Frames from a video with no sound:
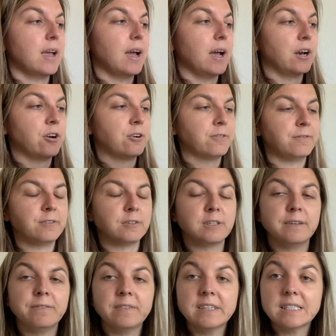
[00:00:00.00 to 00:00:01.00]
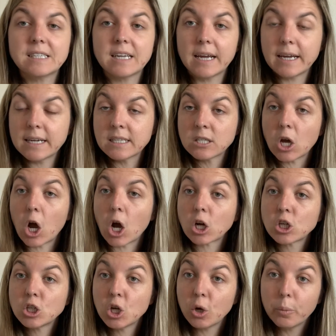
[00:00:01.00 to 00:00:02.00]
And her feast day is
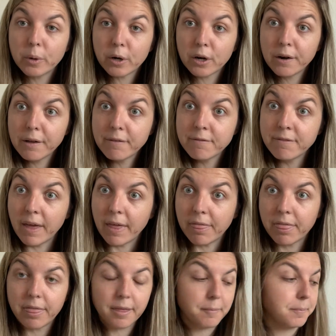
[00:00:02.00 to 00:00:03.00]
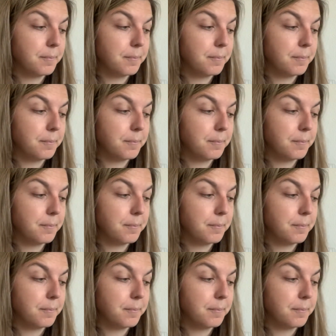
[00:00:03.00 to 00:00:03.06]
October 5th.